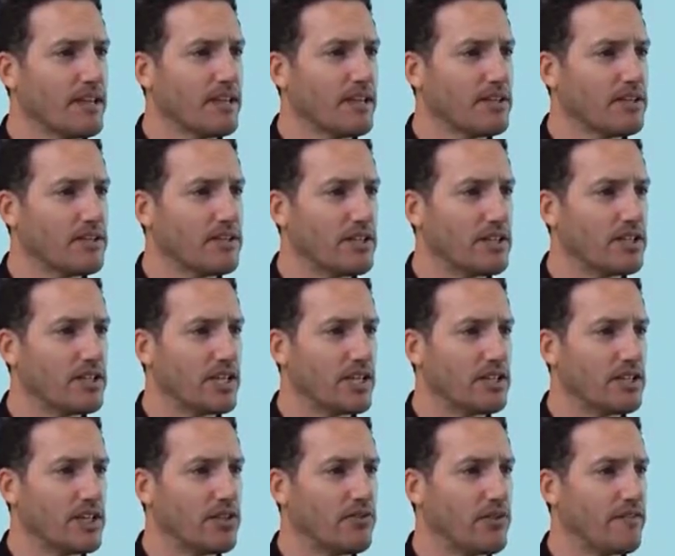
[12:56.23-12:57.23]
So that's
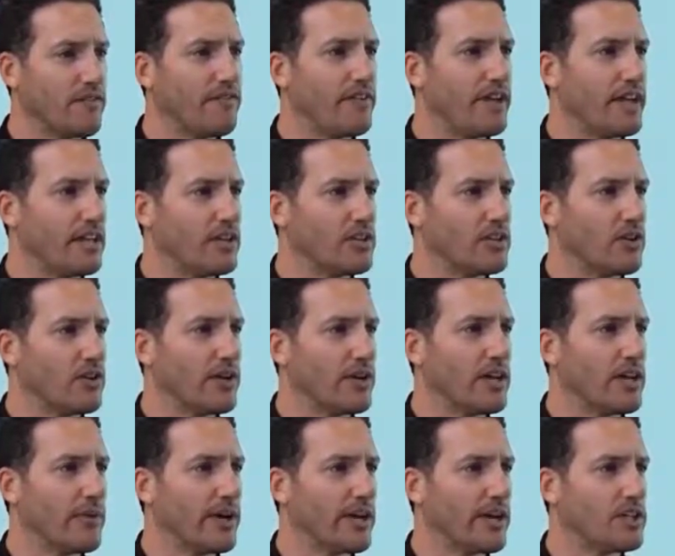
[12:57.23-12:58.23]
63 feet. So
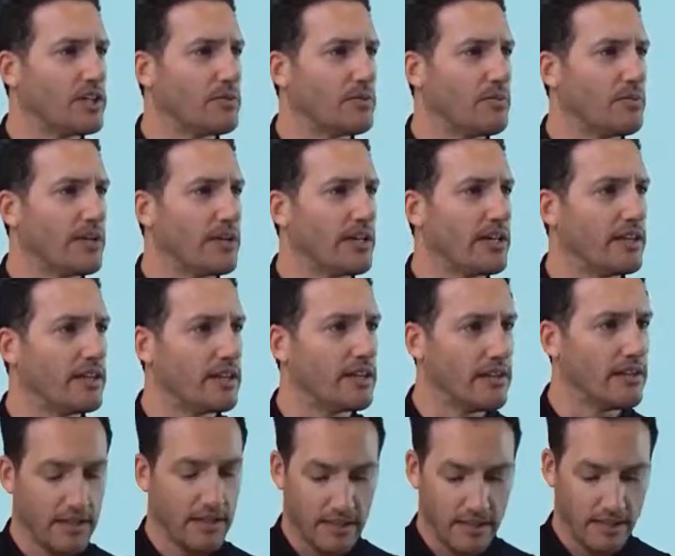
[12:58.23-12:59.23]
here we can just put in
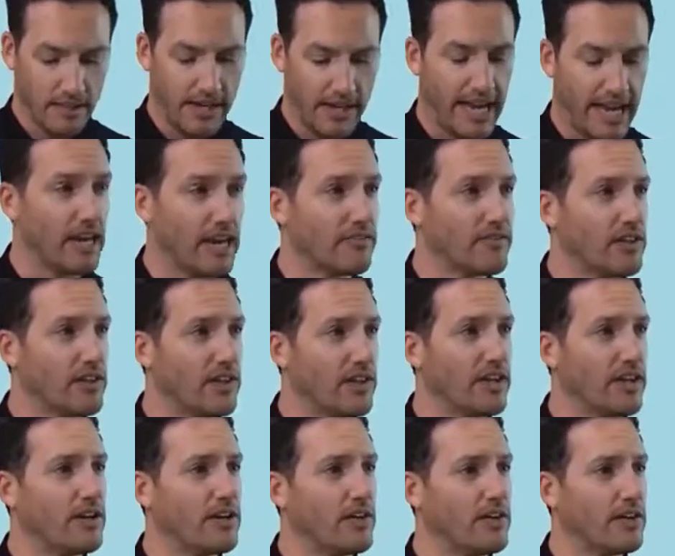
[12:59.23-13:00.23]
the negative to let
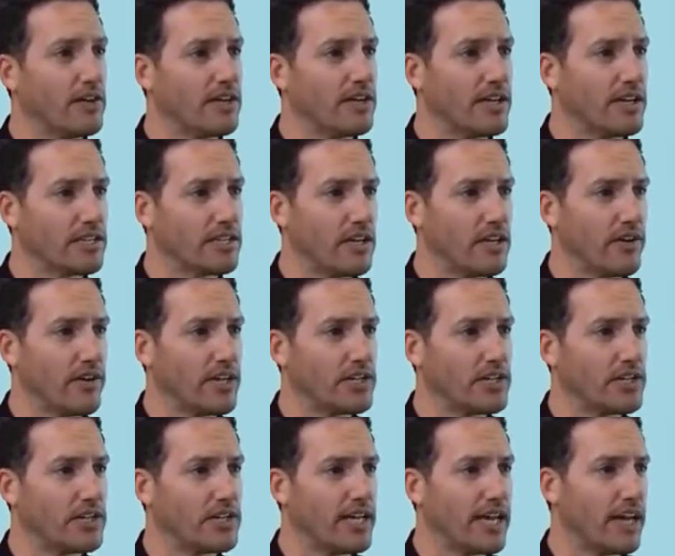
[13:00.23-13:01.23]
it know that the
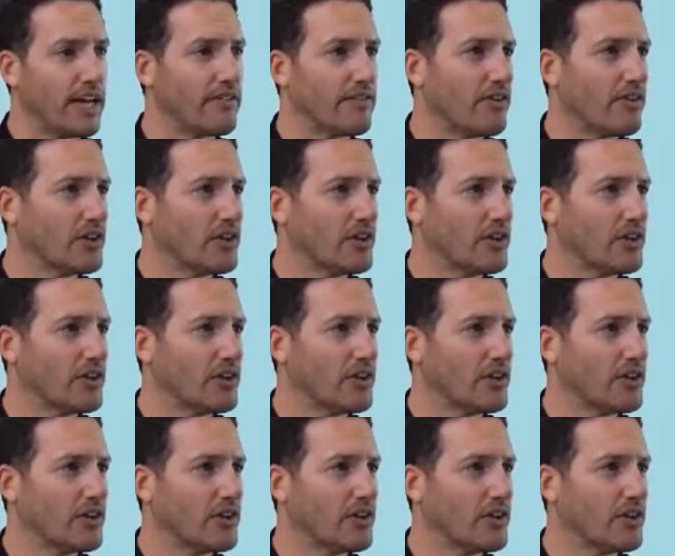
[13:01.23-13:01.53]
acceleration is negative.